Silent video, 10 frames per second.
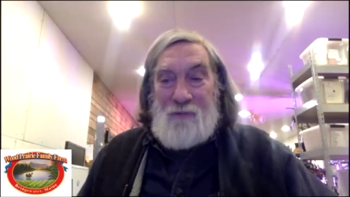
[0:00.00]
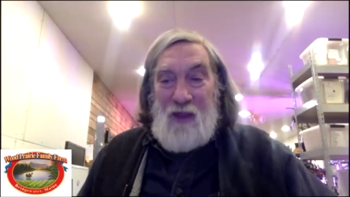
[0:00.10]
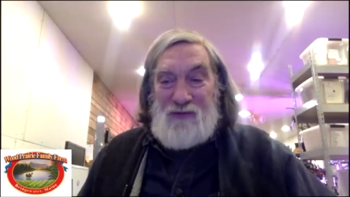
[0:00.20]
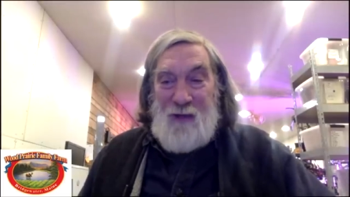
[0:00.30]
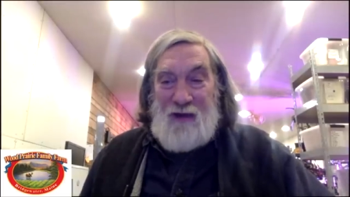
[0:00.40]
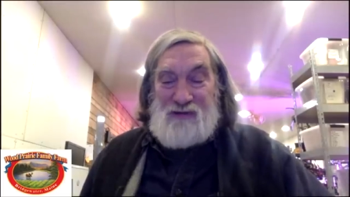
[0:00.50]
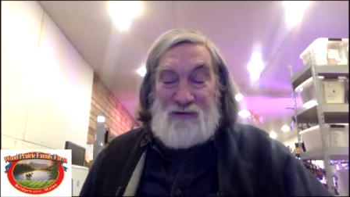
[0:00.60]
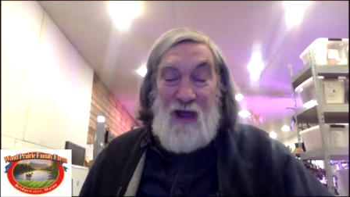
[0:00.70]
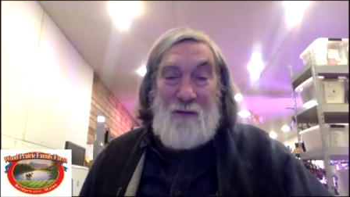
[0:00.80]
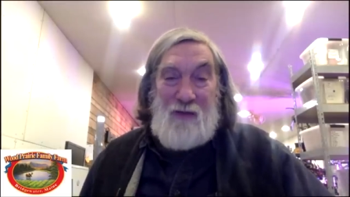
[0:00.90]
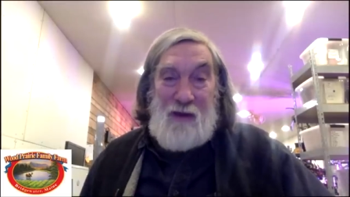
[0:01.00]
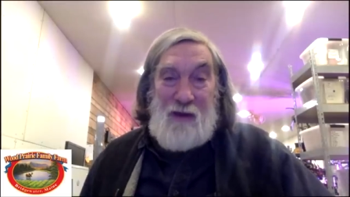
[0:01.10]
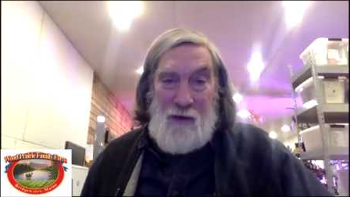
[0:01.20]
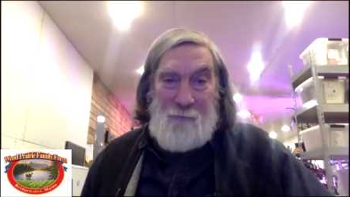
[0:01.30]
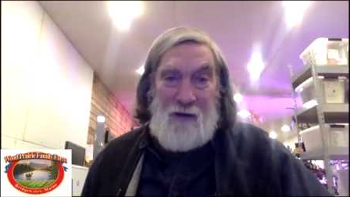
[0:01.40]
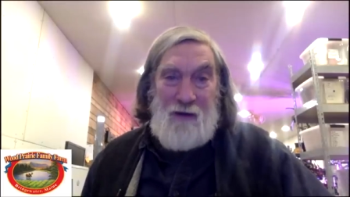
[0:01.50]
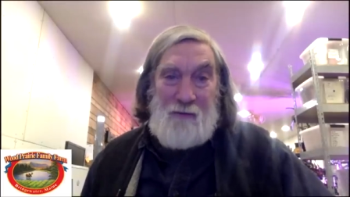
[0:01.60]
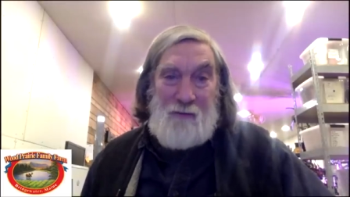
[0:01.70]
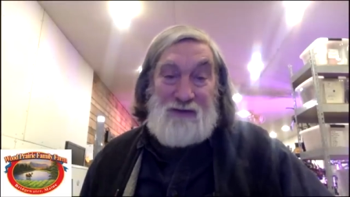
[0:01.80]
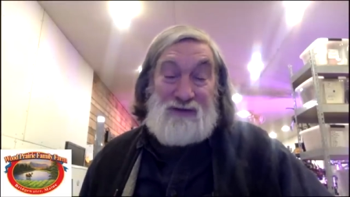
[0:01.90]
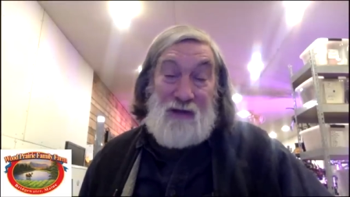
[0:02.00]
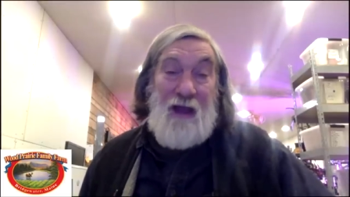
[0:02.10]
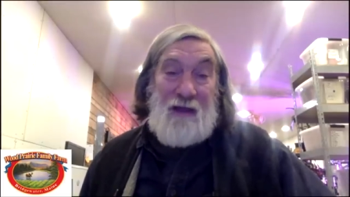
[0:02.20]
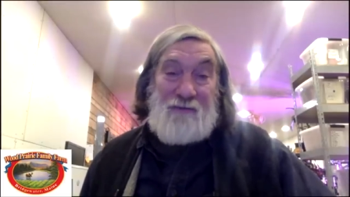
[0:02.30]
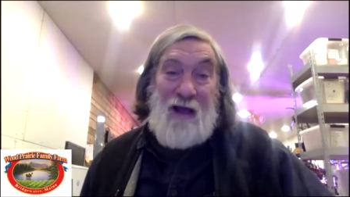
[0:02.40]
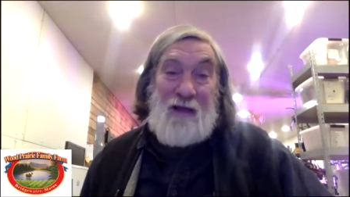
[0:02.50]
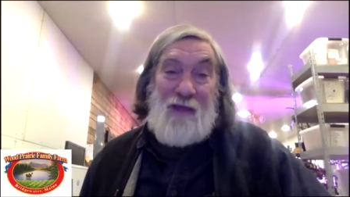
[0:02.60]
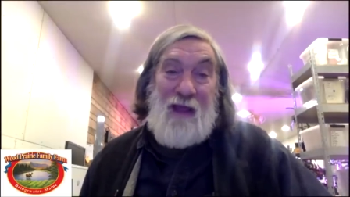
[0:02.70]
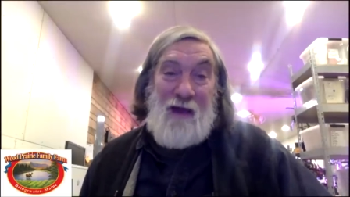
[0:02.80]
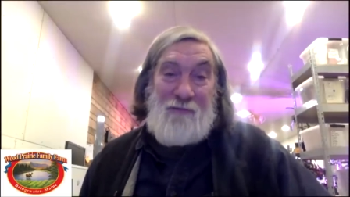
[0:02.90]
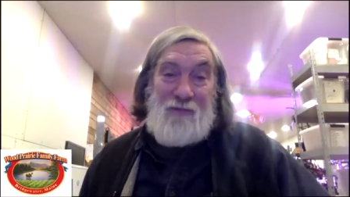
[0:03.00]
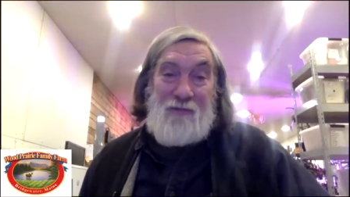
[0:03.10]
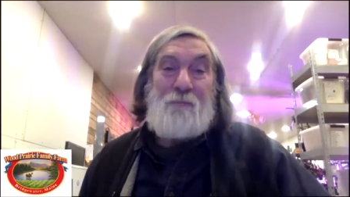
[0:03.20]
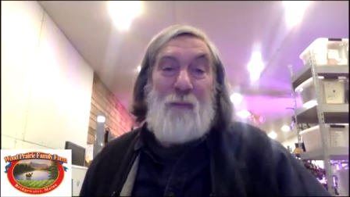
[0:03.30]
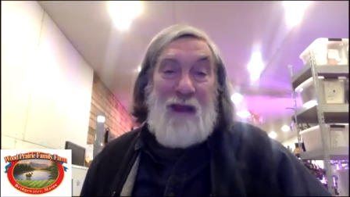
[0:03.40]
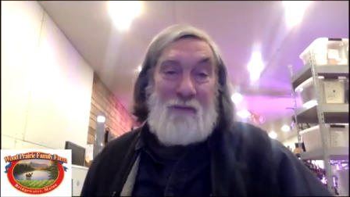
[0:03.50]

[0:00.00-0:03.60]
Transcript: um, a special time of year up here in mid July. In fact, they have